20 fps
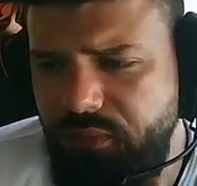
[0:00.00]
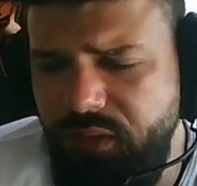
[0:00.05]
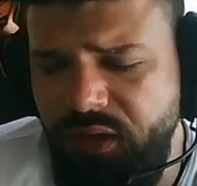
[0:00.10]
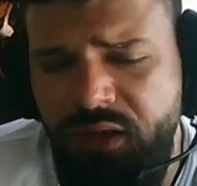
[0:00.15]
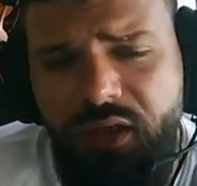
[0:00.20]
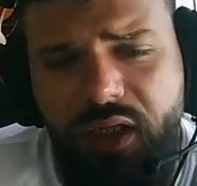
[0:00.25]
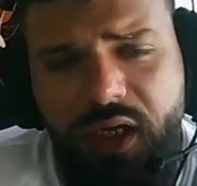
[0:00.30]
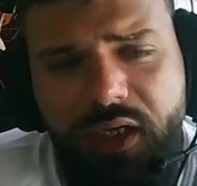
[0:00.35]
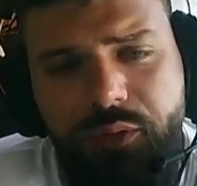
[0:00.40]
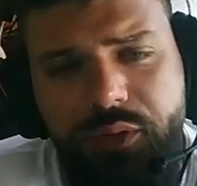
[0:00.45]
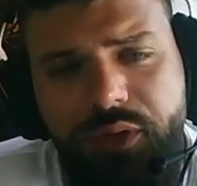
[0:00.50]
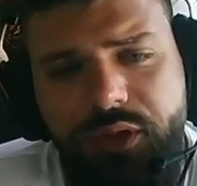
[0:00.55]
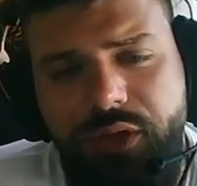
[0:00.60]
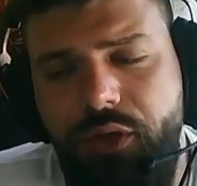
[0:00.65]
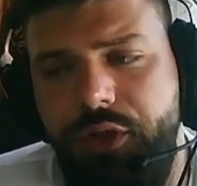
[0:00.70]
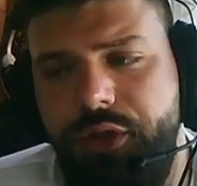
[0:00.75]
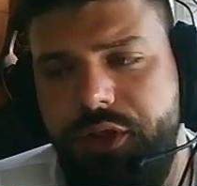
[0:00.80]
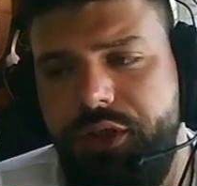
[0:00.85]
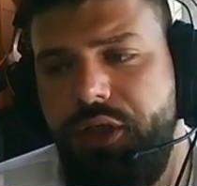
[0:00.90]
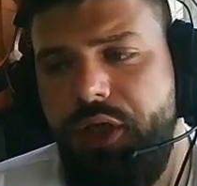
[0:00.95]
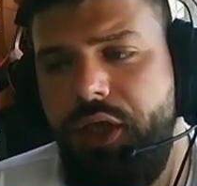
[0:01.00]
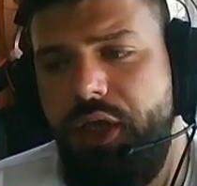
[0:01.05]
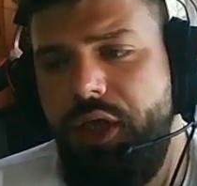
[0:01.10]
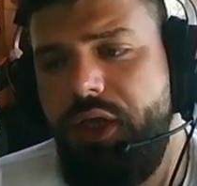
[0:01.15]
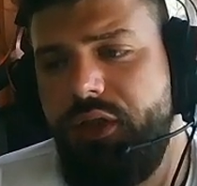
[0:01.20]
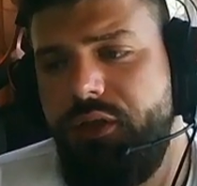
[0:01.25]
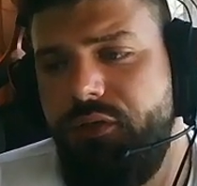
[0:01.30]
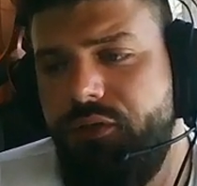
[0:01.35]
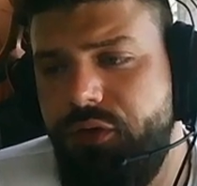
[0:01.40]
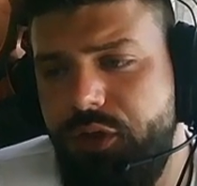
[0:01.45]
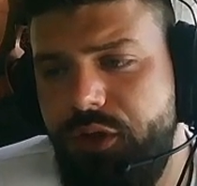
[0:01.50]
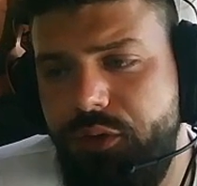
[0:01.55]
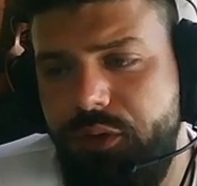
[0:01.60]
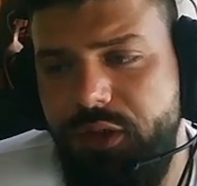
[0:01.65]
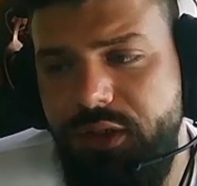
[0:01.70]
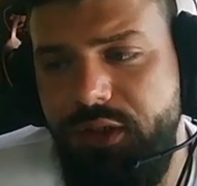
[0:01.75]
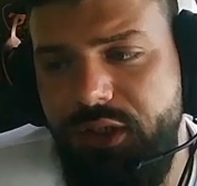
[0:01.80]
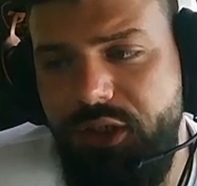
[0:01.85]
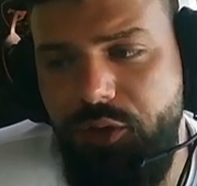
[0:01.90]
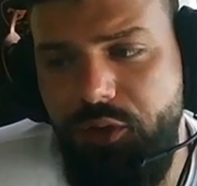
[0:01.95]
like we talked, the first one
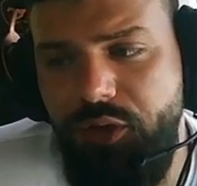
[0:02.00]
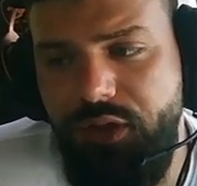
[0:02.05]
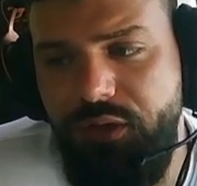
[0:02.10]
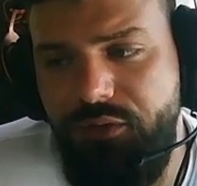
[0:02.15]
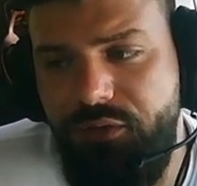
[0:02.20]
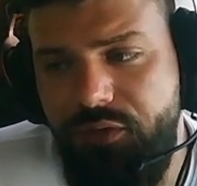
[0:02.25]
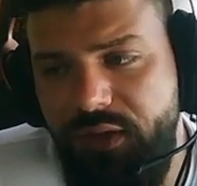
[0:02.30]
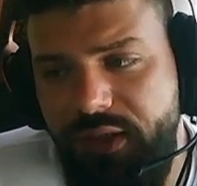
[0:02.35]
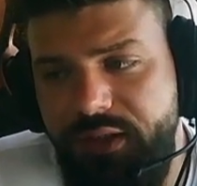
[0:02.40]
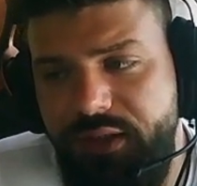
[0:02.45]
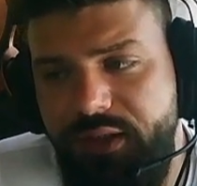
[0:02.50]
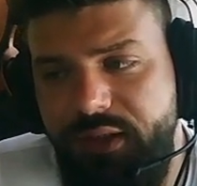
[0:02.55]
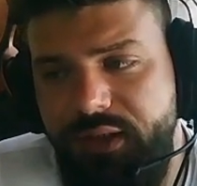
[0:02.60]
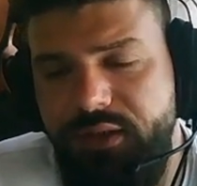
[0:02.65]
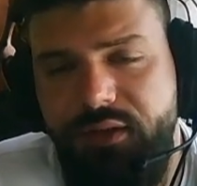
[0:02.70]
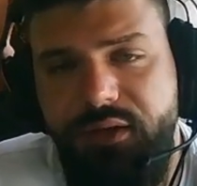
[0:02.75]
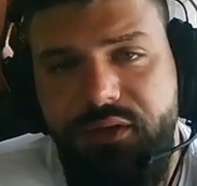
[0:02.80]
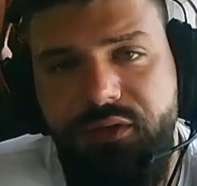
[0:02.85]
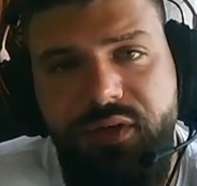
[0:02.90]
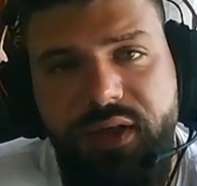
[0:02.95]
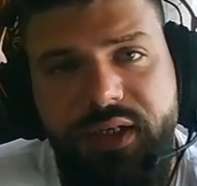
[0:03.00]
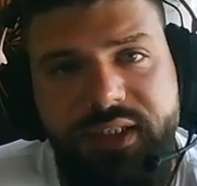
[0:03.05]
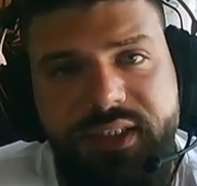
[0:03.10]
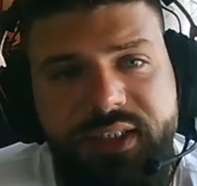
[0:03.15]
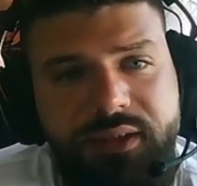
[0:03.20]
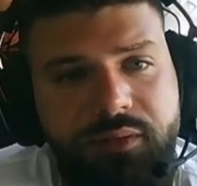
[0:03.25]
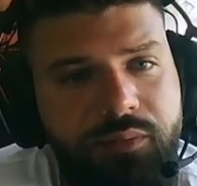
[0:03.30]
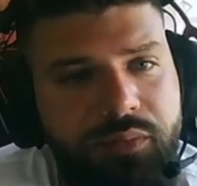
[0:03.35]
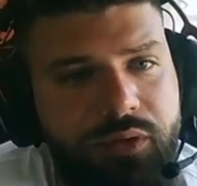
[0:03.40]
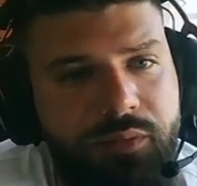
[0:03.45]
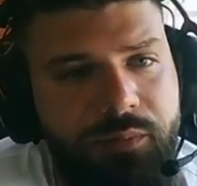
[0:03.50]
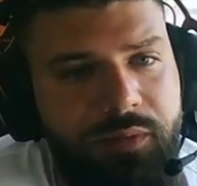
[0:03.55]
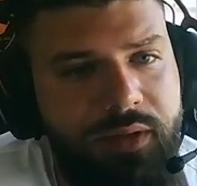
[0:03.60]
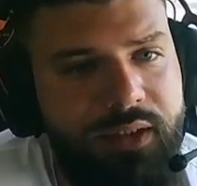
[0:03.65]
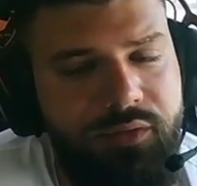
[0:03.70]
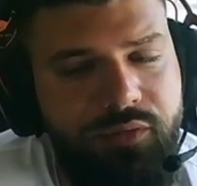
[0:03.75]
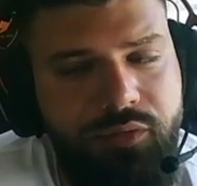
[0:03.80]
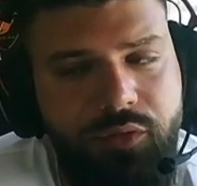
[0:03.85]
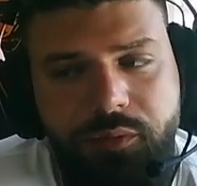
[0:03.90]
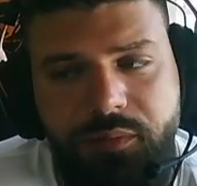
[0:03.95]
is user-friendly interface, simple
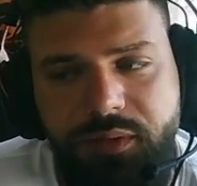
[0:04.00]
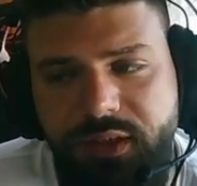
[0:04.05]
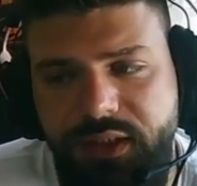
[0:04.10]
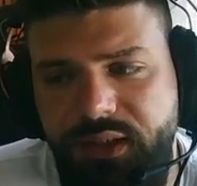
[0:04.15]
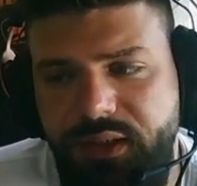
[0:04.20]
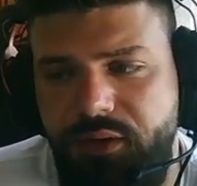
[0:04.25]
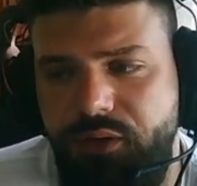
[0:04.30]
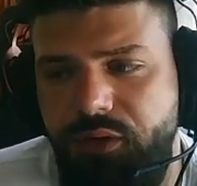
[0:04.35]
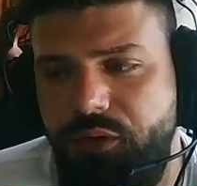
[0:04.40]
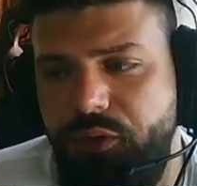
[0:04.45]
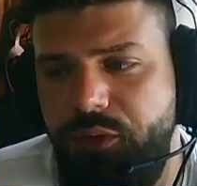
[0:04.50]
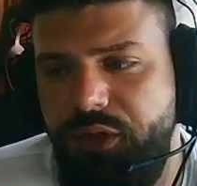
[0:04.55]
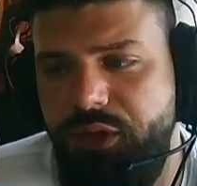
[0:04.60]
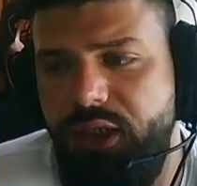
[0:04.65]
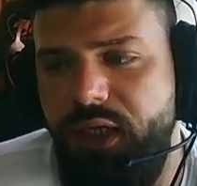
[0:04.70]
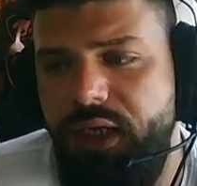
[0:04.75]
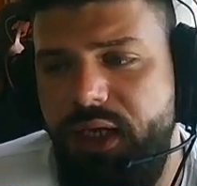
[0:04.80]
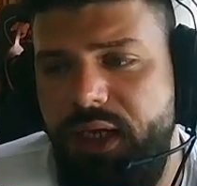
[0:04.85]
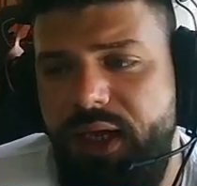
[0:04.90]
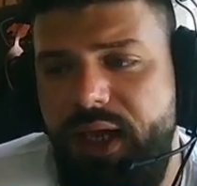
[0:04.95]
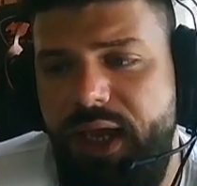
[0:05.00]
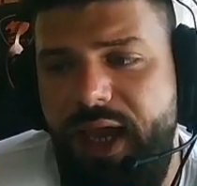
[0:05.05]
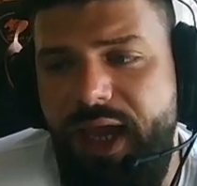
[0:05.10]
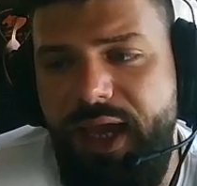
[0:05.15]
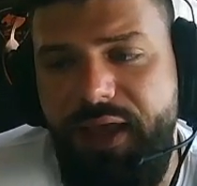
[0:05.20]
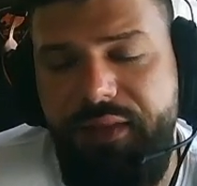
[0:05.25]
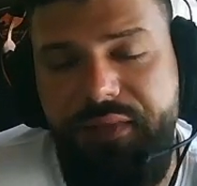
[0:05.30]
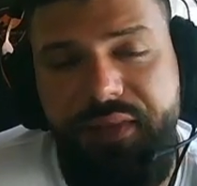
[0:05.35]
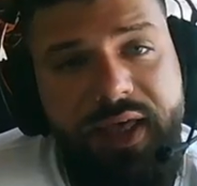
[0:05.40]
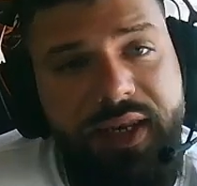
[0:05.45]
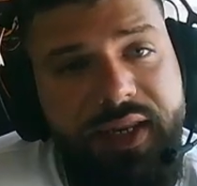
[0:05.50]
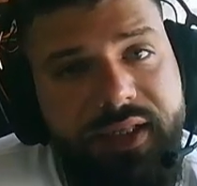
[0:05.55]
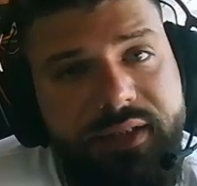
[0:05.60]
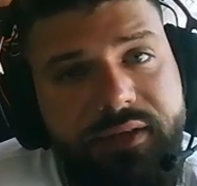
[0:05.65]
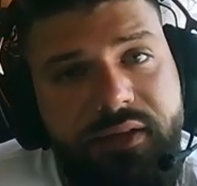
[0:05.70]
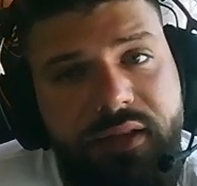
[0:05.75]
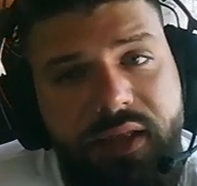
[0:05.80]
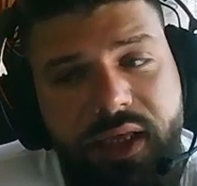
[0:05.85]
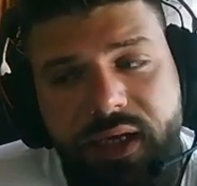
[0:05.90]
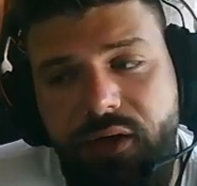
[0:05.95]
platform, easy to use, and an added
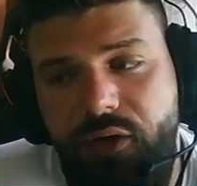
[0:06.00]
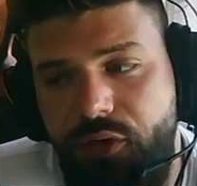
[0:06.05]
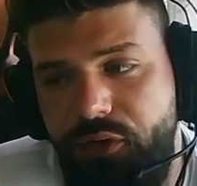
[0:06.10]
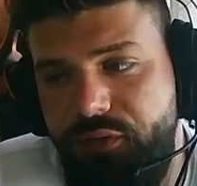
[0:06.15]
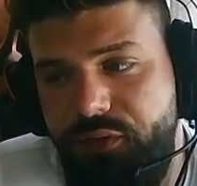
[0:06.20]
layer of